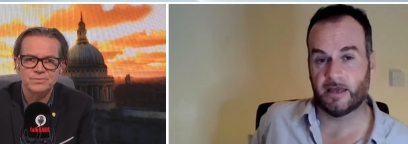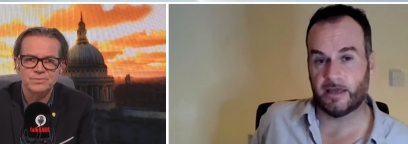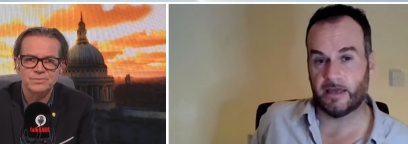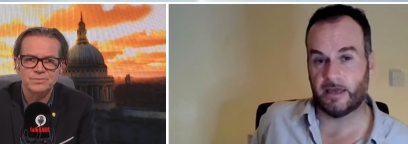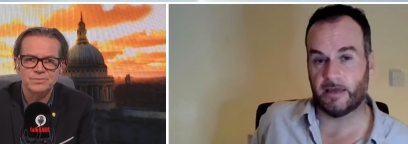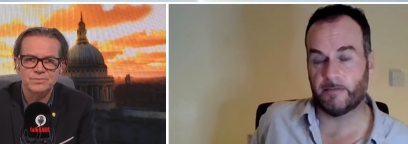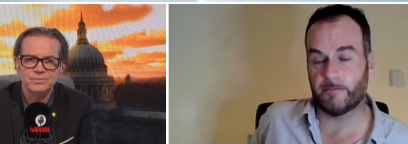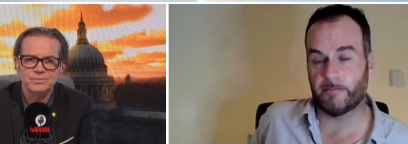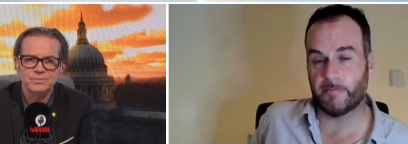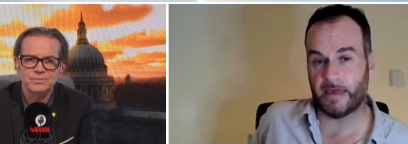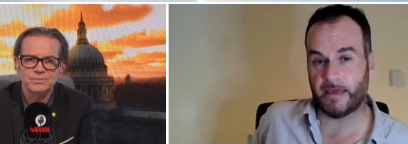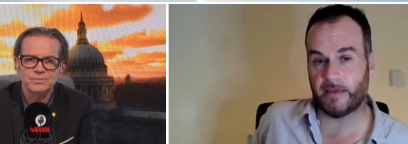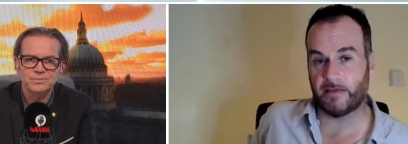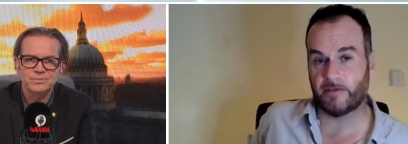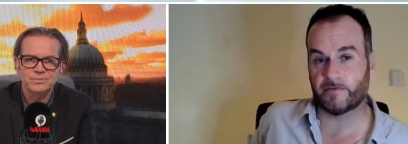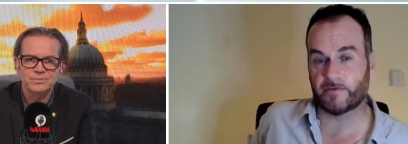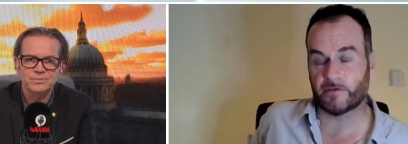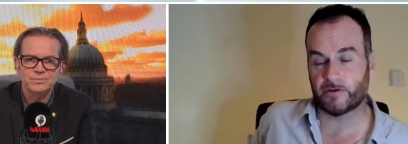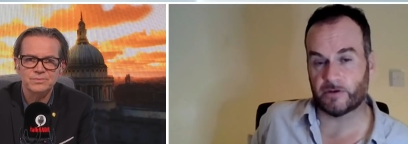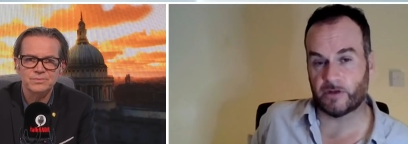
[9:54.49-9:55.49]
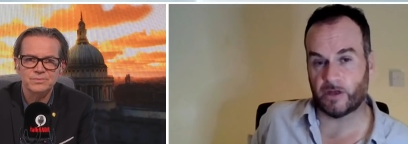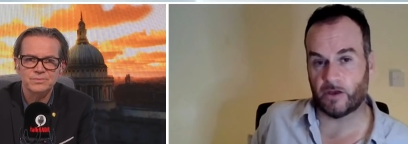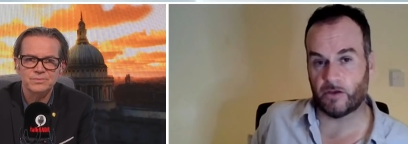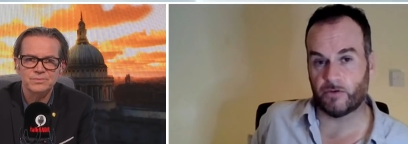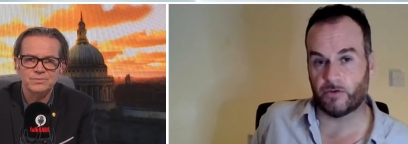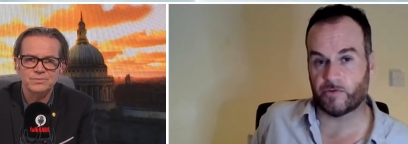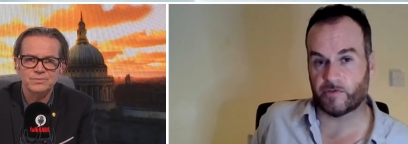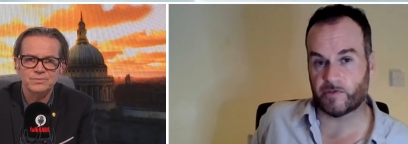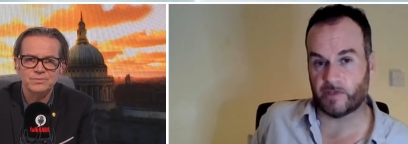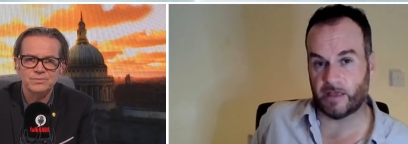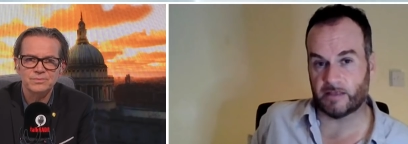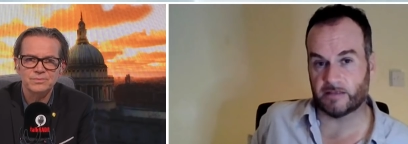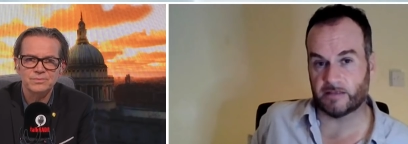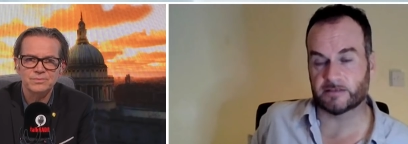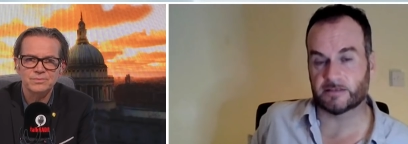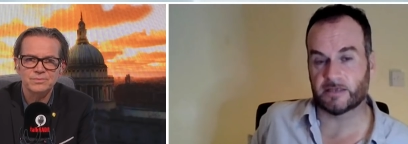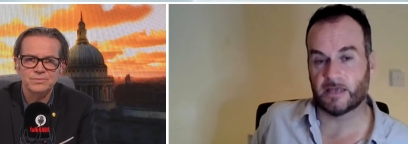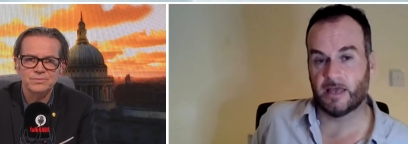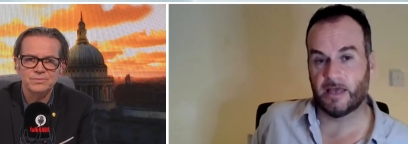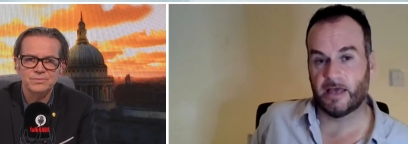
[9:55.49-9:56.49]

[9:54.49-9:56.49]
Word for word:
Speaker 1: It makes no sense.